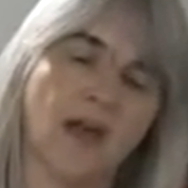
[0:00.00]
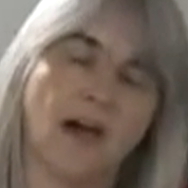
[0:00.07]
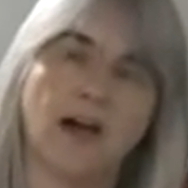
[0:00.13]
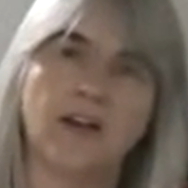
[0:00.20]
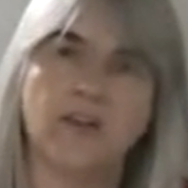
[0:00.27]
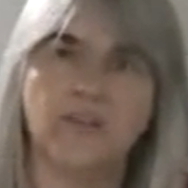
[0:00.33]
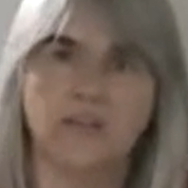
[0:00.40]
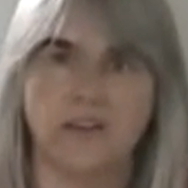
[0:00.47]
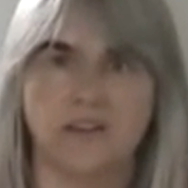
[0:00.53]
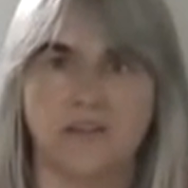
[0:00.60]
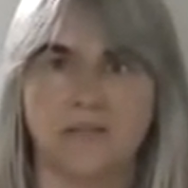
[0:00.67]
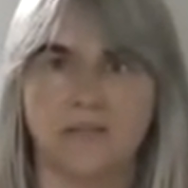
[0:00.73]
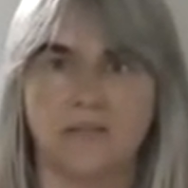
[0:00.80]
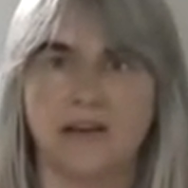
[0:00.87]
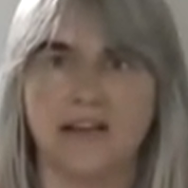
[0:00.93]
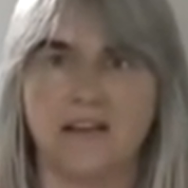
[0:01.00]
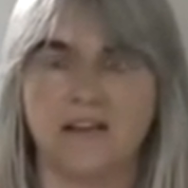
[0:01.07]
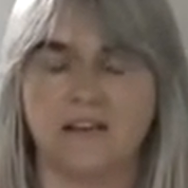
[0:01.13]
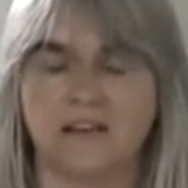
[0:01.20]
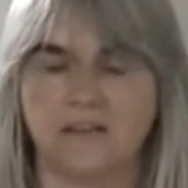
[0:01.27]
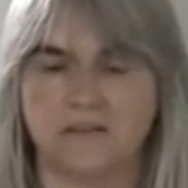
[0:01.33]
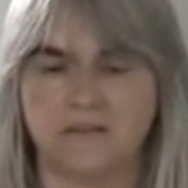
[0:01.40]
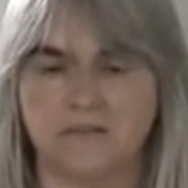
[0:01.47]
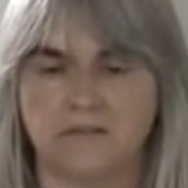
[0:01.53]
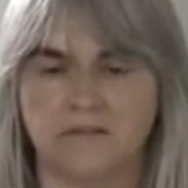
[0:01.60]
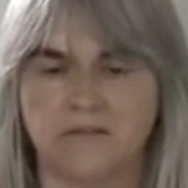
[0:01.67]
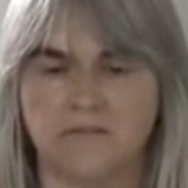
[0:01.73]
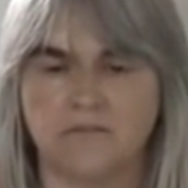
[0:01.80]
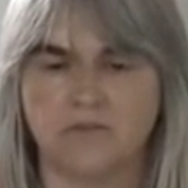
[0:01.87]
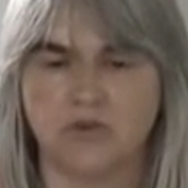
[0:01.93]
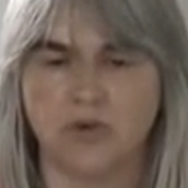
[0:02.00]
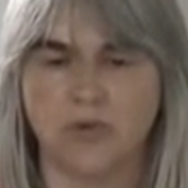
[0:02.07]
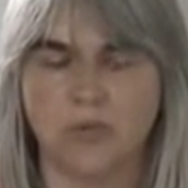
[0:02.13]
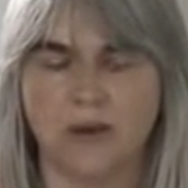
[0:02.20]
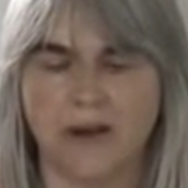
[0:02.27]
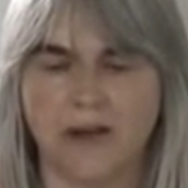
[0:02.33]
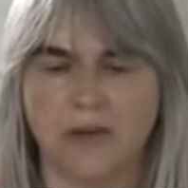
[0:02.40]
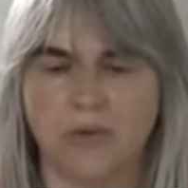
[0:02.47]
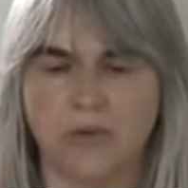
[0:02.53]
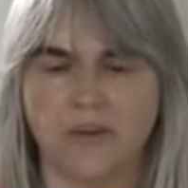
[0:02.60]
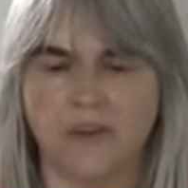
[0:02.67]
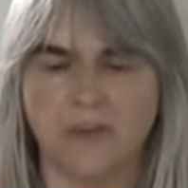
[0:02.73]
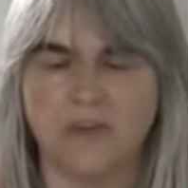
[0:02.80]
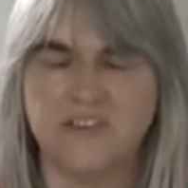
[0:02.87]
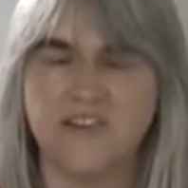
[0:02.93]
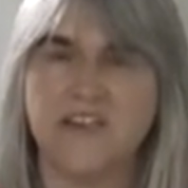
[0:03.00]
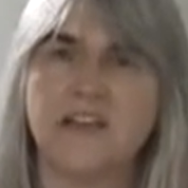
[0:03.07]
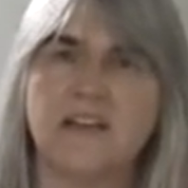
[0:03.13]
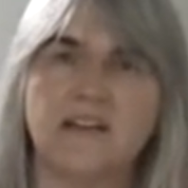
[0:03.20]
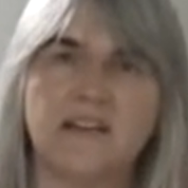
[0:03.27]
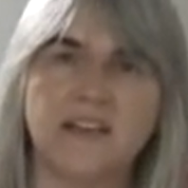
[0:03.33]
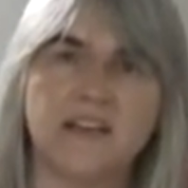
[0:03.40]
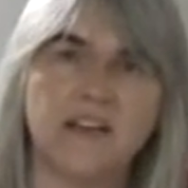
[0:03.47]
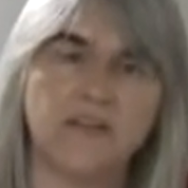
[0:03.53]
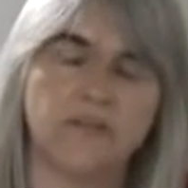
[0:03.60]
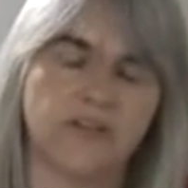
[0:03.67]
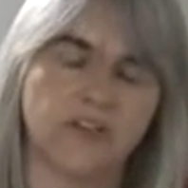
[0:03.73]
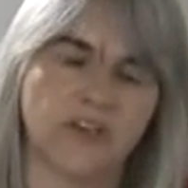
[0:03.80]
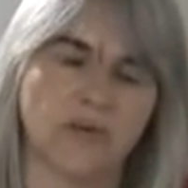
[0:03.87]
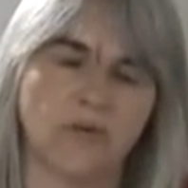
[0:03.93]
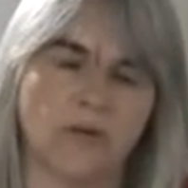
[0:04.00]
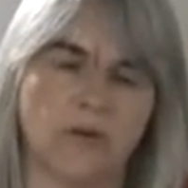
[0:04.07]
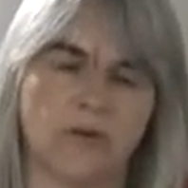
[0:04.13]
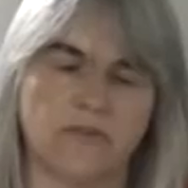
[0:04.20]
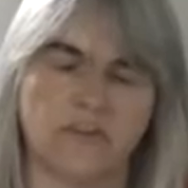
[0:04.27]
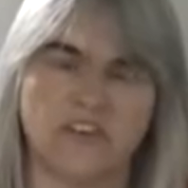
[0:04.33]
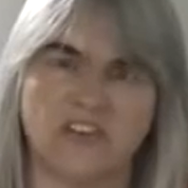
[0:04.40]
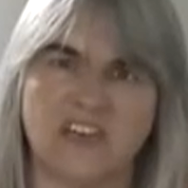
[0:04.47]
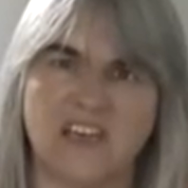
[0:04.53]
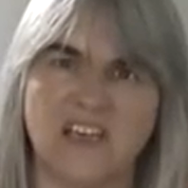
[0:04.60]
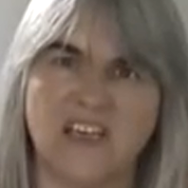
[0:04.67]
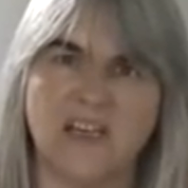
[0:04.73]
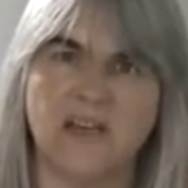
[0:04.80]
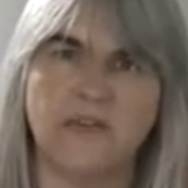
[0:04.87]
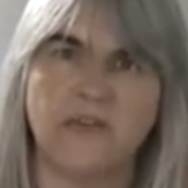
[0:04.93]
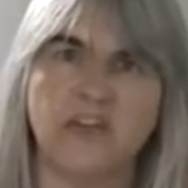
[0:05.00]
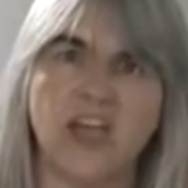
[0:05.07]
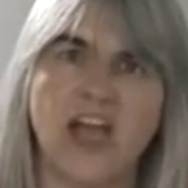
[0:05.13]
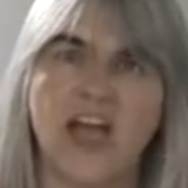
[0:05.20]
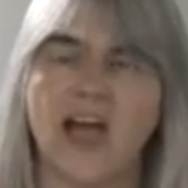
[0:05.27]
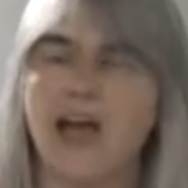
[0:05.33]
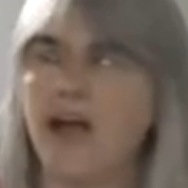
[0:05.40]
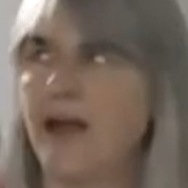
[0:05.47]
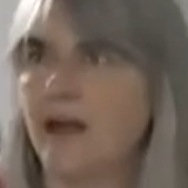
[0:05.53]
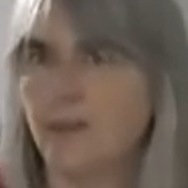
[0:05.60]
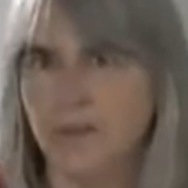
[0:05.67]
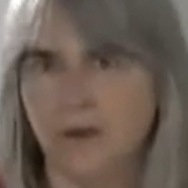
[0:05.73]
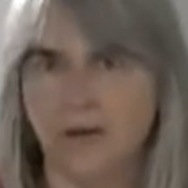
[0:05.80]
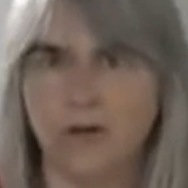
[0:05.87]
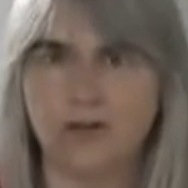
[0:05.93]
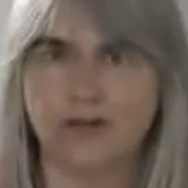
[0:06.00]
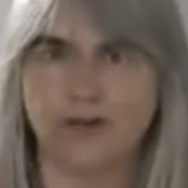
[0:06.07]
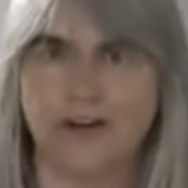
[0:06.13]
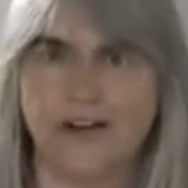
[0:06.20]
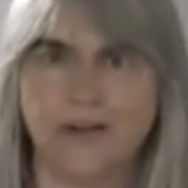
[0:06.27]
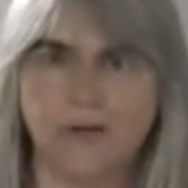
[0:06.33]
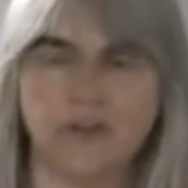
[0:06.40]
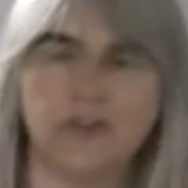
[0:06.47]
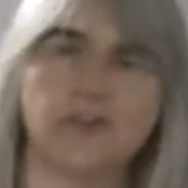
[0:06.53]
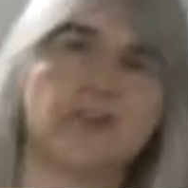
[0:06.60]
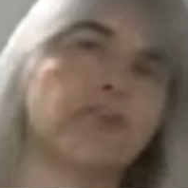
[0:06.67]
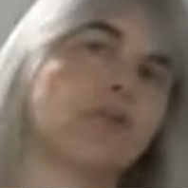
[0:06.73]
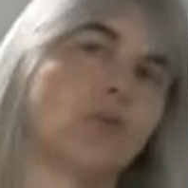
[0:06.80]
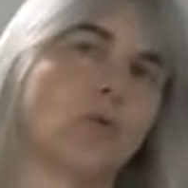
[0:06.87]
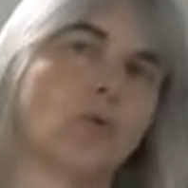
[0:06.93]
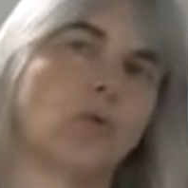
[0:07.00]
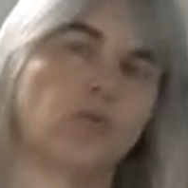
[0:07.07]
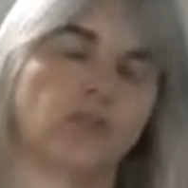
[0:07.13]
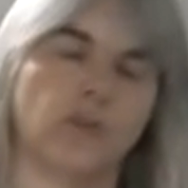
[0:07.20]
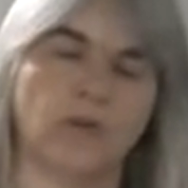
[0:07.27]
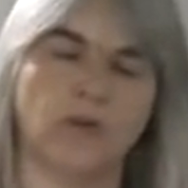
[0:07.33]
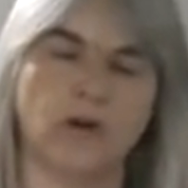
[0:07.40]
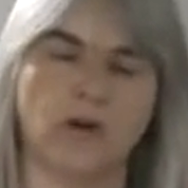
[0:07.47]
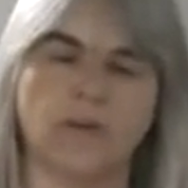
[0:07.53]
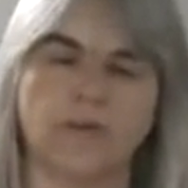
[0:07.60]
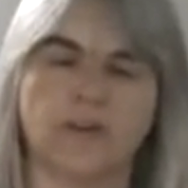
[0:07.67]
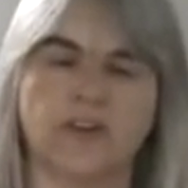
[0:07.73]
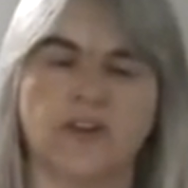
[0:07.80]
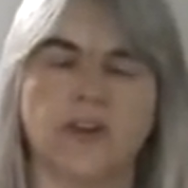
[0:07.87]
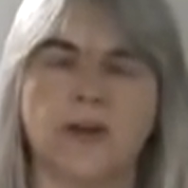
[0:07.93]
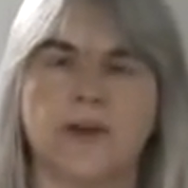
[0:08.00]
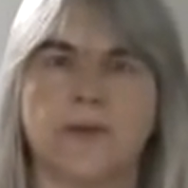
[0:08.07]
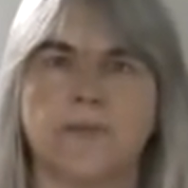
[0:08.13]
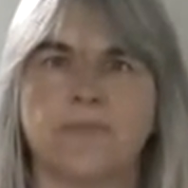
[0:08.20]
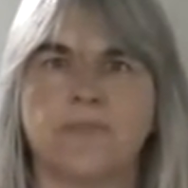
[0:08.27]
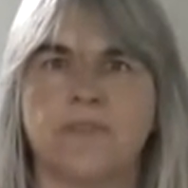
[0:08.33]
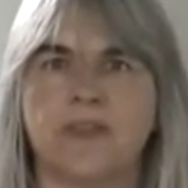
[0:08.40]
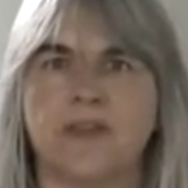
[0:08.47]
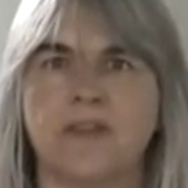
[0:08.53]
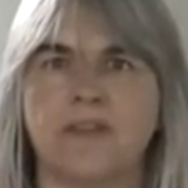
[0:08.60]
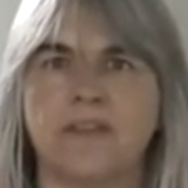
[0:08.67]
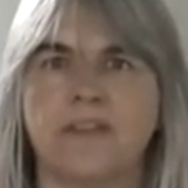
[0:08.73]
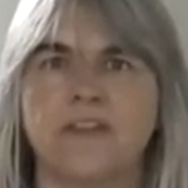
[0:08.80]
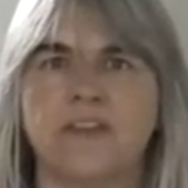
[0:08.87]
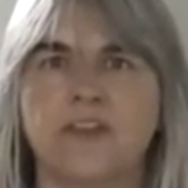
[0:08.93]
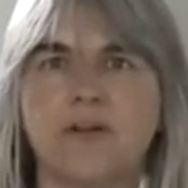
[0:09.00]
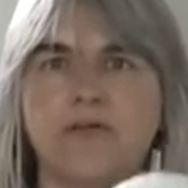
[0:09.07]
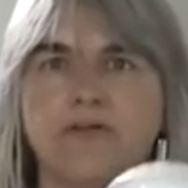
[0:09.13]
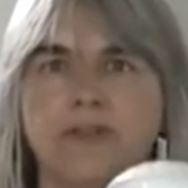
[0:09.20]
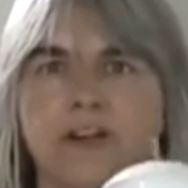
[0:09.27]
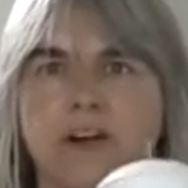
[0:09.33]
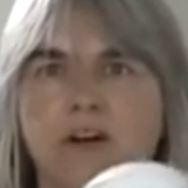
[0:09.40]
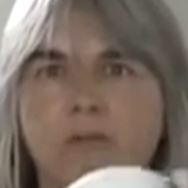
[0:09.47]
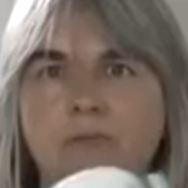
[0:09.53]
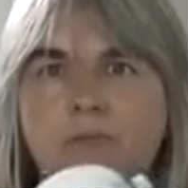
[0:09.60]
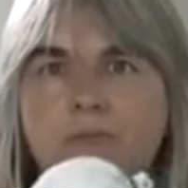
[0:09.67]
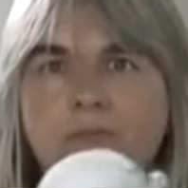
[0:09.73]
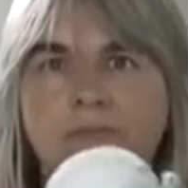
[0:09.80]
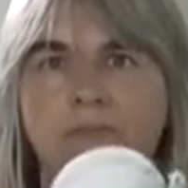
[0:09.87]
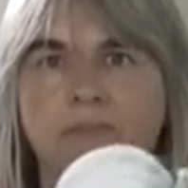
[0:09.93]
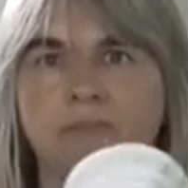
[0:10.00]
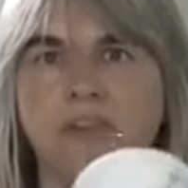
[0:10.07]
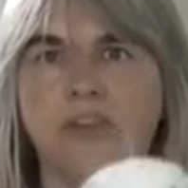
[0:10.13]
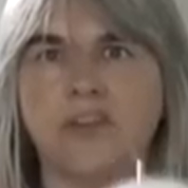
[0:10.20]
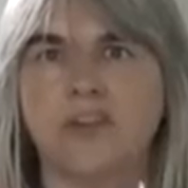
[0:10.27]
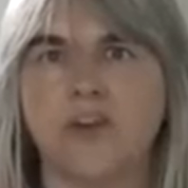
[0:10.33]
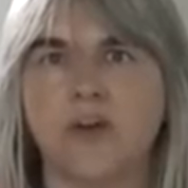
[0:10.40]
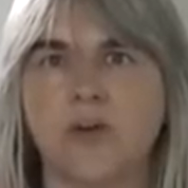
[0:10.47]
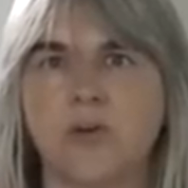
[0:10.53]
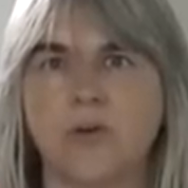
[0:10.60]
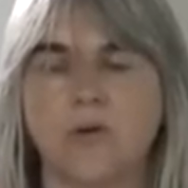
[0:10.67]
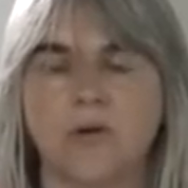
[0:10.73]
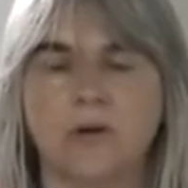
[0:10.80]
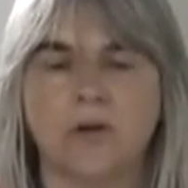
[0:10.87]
Another main drawback with it, particularly if you sew a lot of sleeves, hem a lot of trousers or do cuffs, there's no free arm. There's no